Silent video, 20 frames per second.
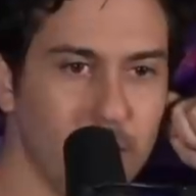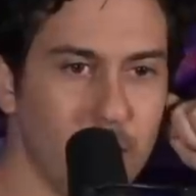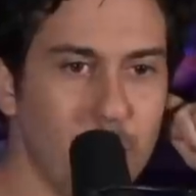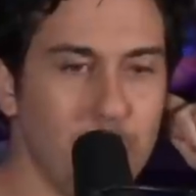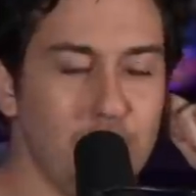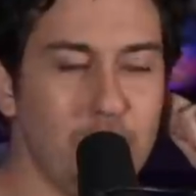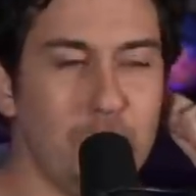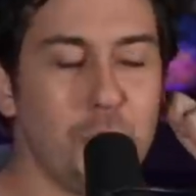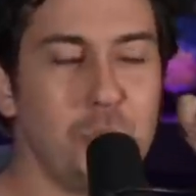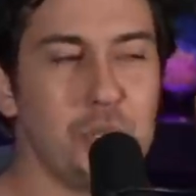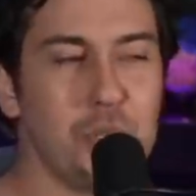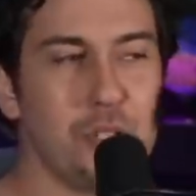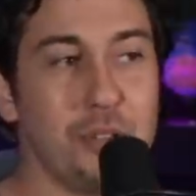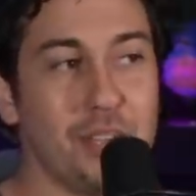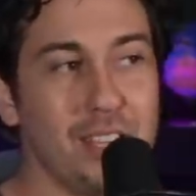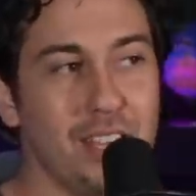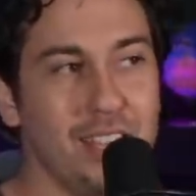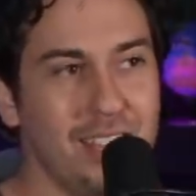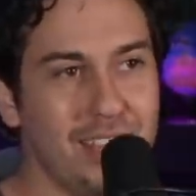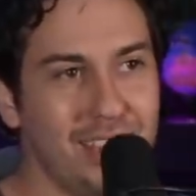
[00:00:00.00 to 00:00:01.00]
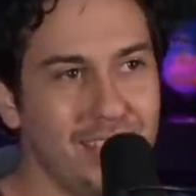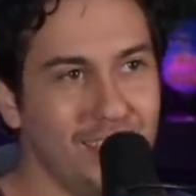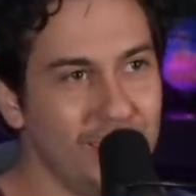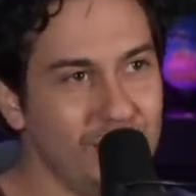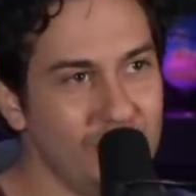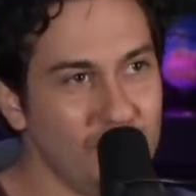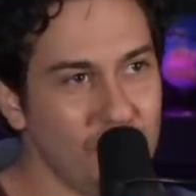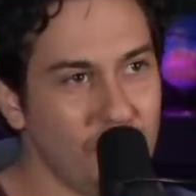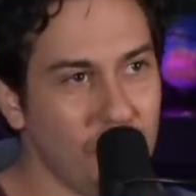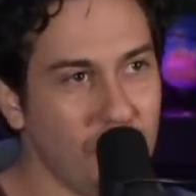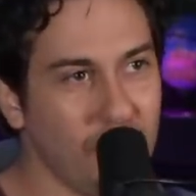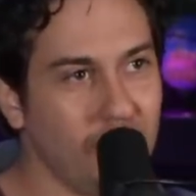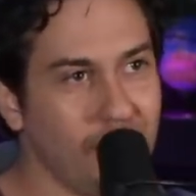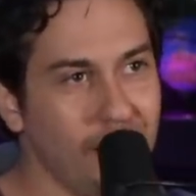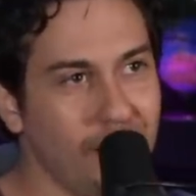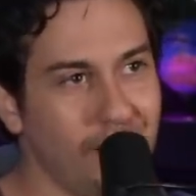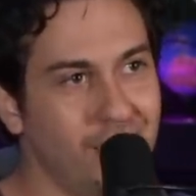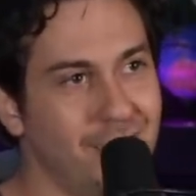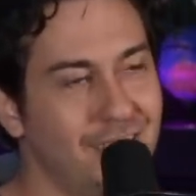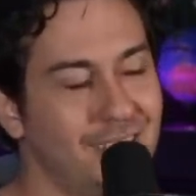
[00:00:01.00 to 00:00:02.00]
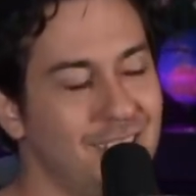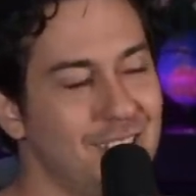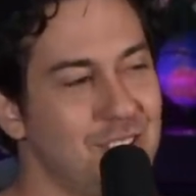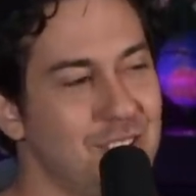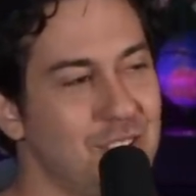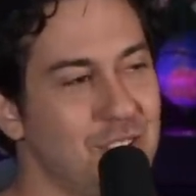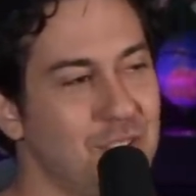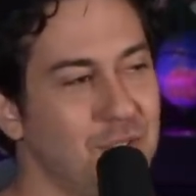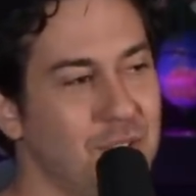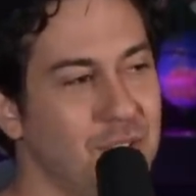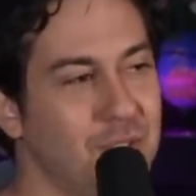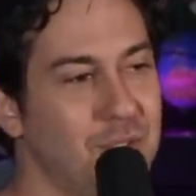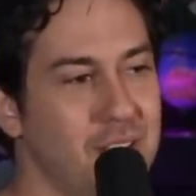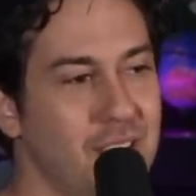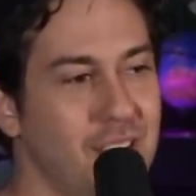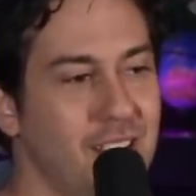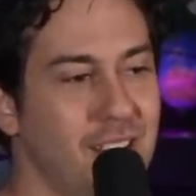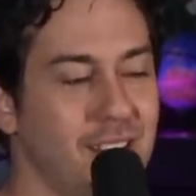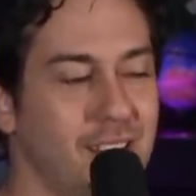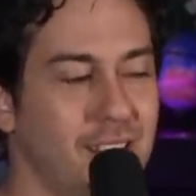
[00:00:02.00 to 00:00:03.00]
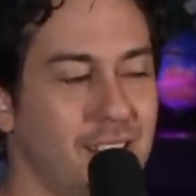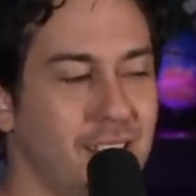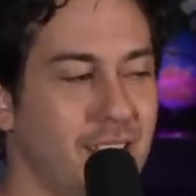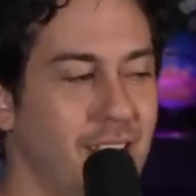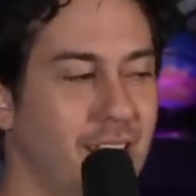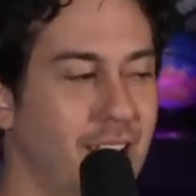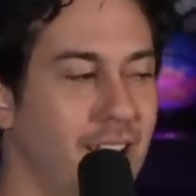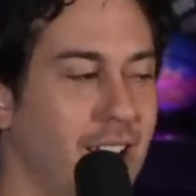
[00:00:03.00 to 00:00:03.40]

Well, we're doing a gig in New York on June fifteenth.